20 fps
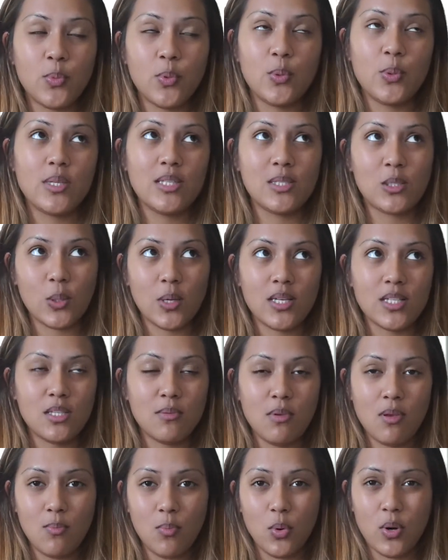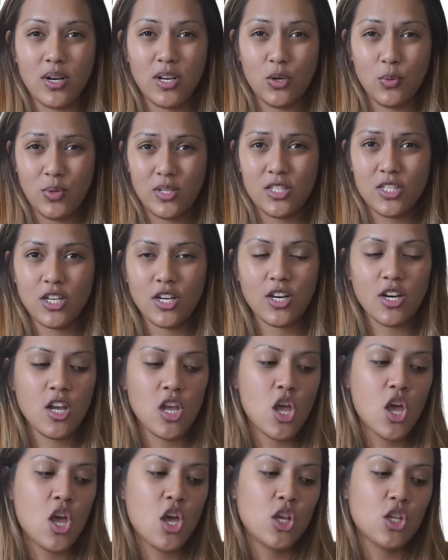who is going to be born in winter.
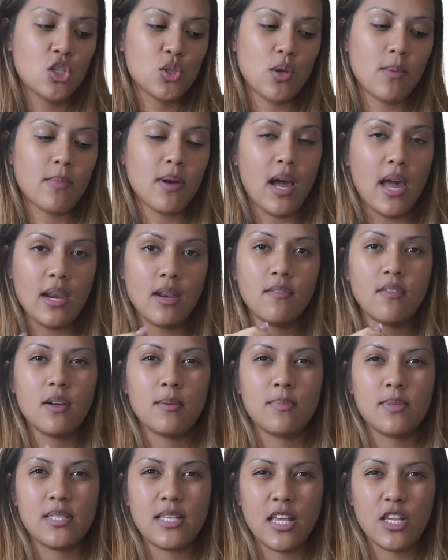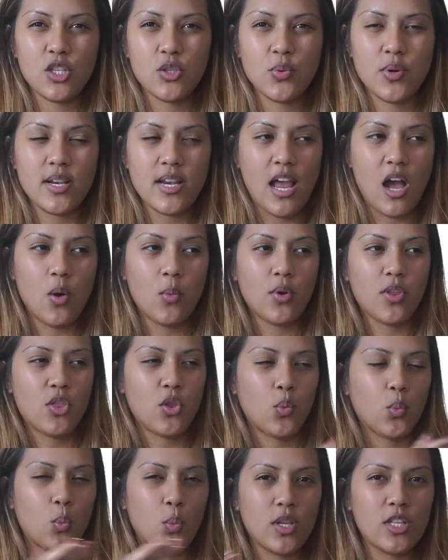So I'm kind of obsessed right now with
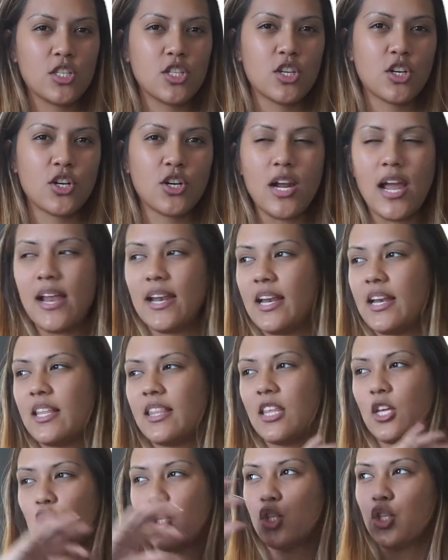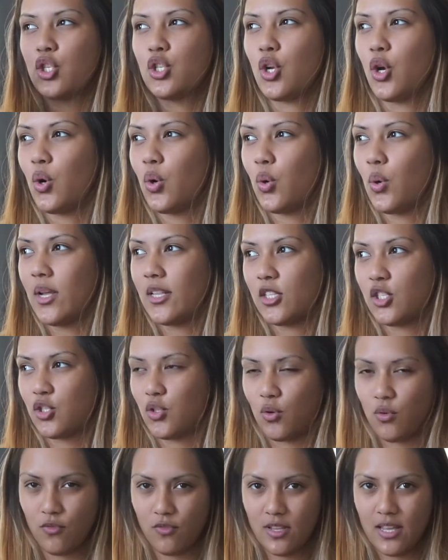winter and anything snow and
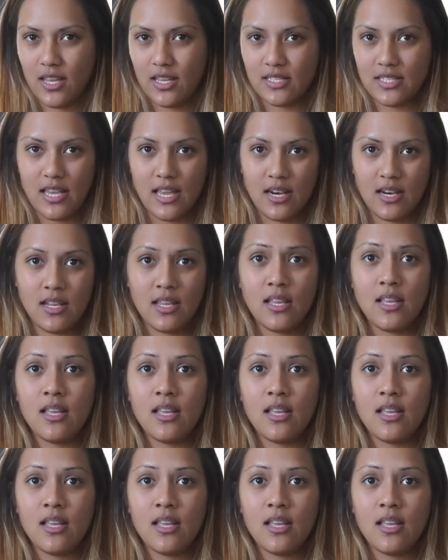snowflakes and